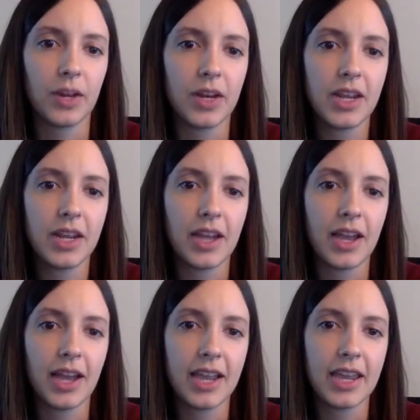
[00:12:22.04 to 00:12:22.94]
Ready?
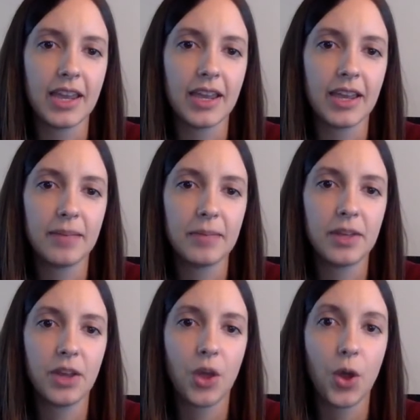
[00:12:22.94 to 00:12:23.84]
I
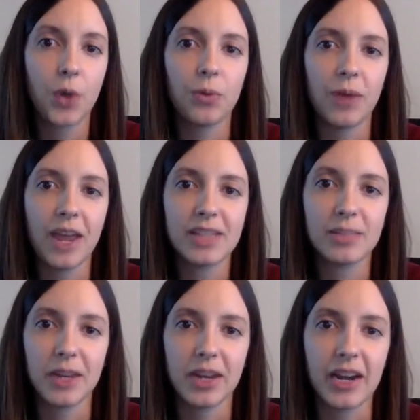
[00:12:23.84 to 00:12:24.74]
am
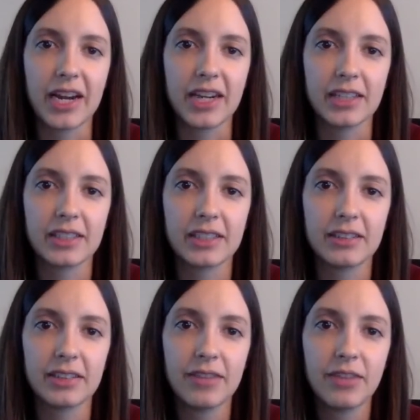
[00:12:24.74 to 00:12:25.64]

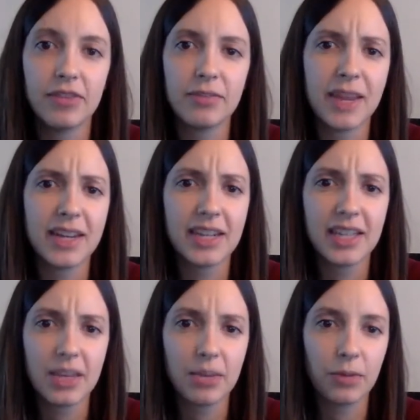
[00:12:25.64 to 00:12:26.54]
raspberries. Have you ever made
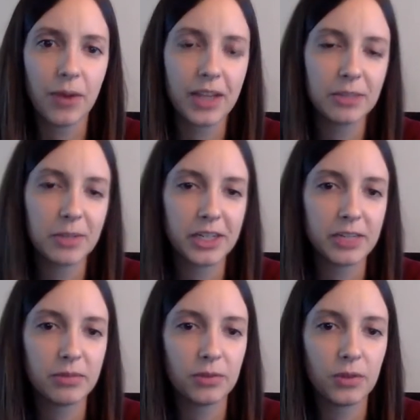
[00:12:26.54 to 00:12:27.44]
anything with
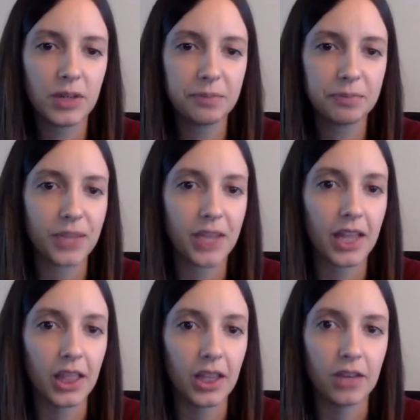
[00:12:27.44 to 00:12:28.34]
raspberries before?
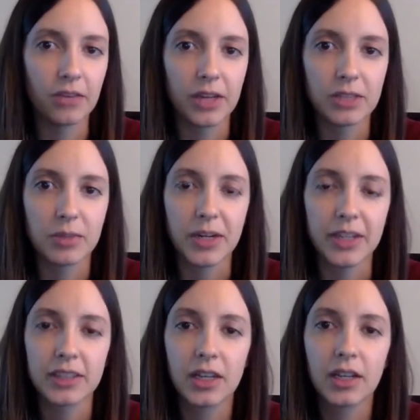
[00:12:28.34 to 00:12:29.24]
I love
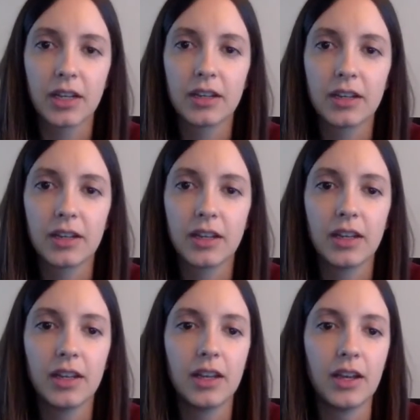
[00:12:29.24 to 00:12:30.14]
raspberries.
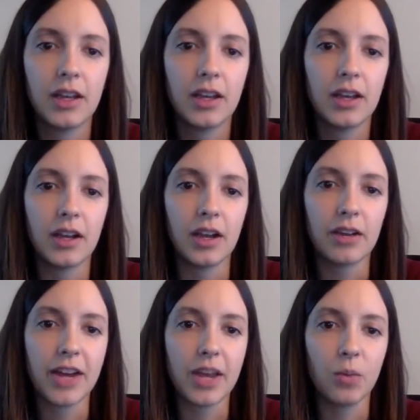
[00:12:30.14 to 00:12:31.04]

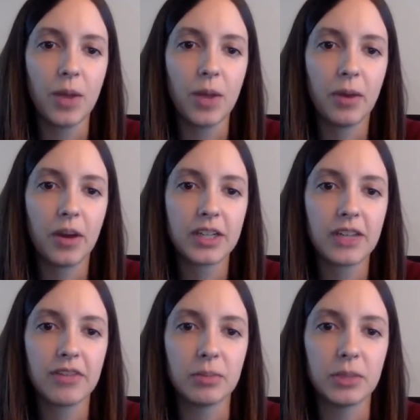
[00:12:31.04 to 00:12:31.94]
All right, and what
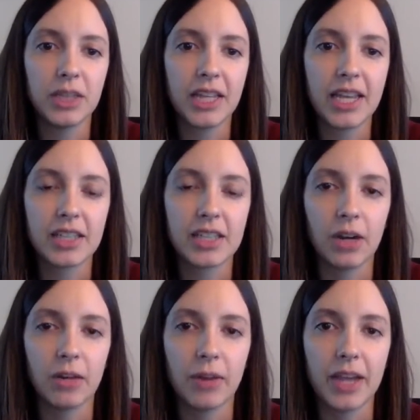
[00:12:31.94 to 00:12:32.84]
part of the plant
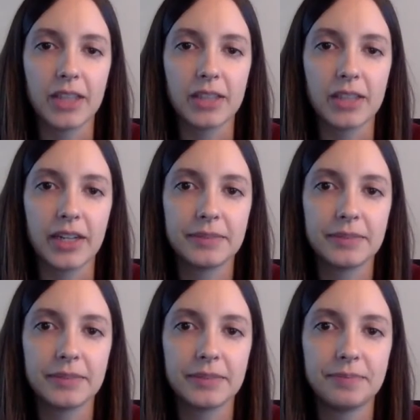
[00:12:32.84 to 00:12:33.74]
are
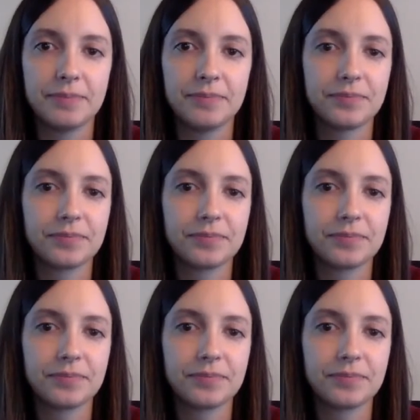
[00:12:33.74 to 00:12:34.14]
raspberries?